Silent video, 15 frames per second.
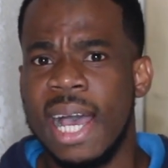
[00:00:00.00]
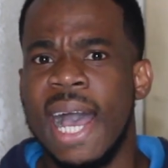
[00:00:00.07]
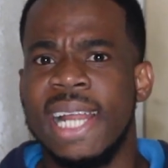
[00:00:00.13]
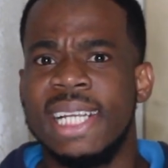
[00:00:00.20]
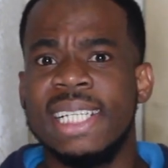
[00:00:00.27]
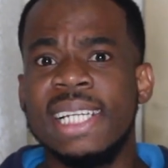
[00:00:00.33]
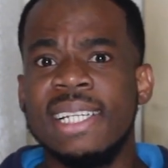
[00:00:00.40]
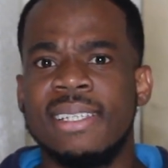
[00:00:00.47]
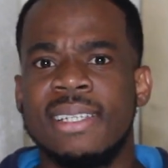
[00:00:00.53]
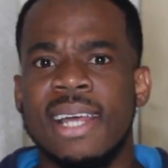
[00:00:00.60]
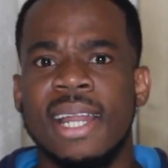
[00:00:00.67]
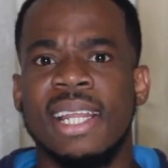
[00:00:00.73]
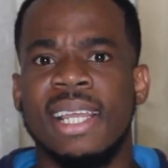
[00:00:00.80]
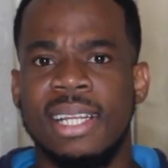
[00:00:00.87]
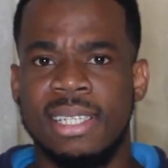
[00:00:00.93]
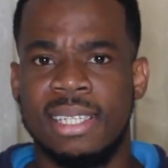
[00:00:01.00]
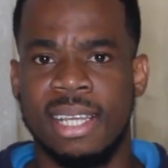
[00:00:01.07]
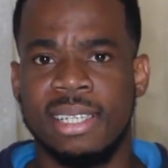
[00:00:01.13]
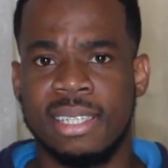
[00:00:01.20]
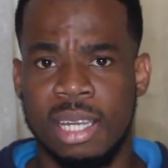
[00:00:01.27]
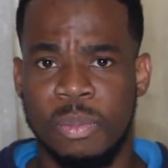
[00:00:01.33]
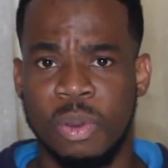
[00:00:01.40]
I didn't start
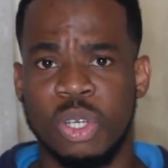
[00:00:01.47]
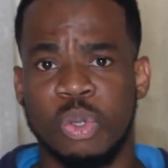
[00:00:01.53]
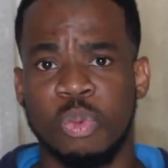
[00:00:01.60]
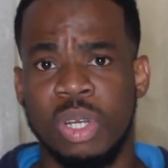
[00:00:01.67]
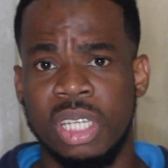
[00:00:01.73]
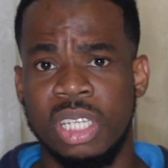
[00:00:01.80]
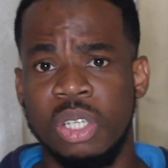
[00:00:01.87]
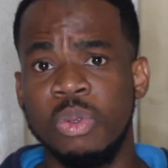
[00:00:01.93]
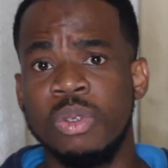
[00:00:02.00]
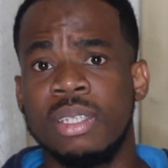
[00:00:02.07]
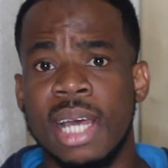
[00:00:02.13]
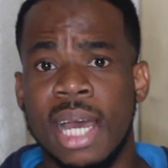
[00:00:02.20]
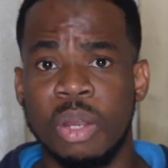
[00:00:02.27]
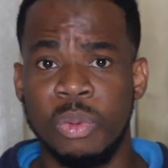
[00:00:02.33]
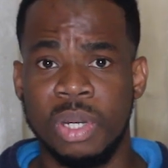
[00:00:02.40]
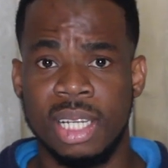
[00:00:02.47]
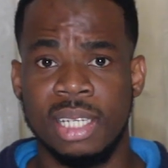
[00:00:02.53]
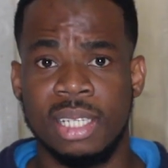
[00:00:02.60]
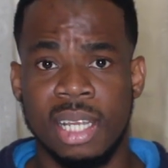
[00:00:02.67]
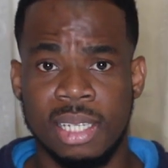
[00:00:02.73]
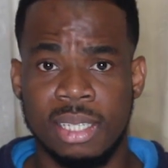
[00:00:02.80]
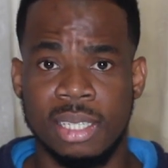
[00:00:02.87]
intensely, because when you start with
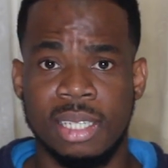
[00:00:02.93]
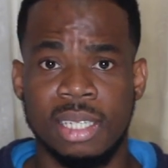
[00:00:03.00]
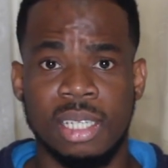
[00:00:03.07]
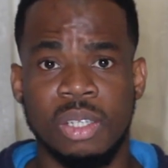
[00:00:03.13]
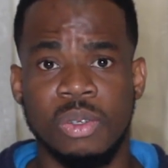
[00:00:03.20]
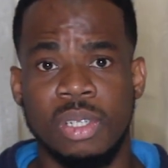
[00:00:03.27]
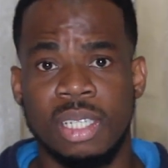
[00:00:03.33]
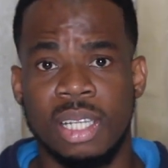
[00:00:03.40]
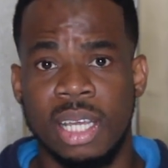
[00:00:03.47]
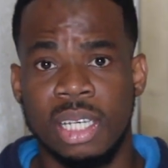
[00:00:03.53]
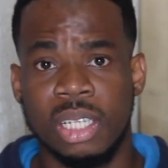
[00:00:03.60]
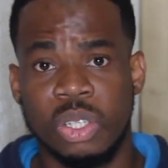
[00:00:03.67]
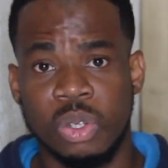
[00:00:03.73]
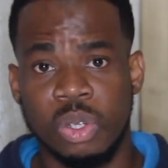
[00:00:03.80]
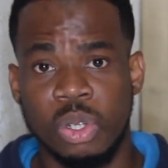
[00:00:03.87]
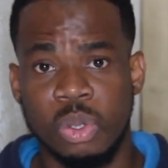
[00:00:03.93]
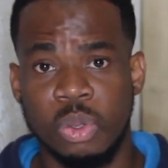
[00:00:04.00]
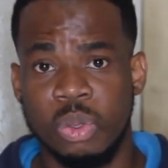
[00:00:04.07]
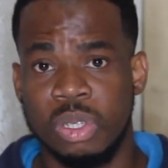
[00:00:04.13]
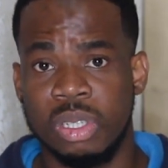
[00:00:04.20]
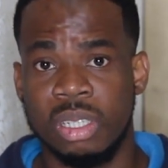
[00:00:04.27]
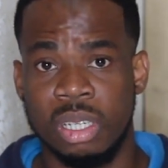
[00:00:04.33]
intensity, you tend to
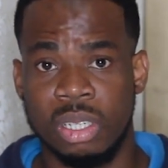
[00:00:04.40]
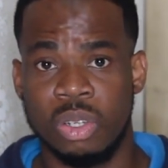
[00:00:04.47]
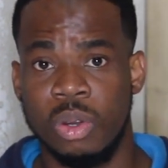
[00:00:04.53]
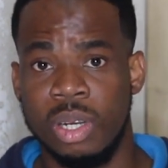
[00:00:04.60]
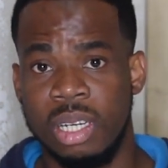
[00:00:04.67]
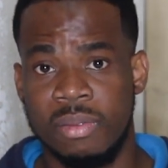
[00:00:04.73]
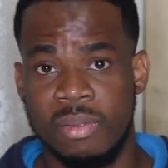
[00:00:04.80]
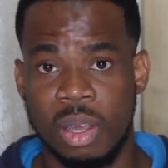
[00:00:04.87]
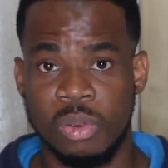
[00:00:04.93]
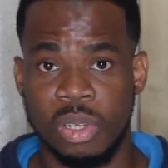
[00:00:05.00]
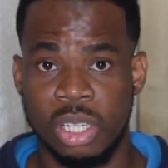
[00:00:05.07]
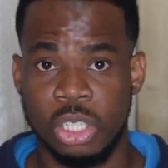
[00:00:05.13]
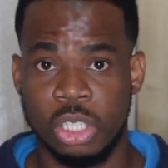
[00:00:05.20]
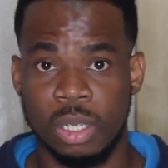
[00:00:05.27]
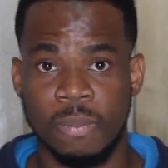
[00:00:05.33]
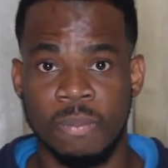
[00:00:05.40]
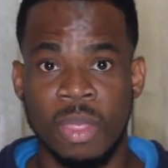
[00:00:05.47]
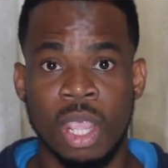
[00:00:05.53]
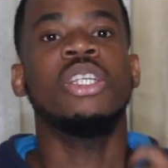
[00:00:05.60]
lose the solid foundation.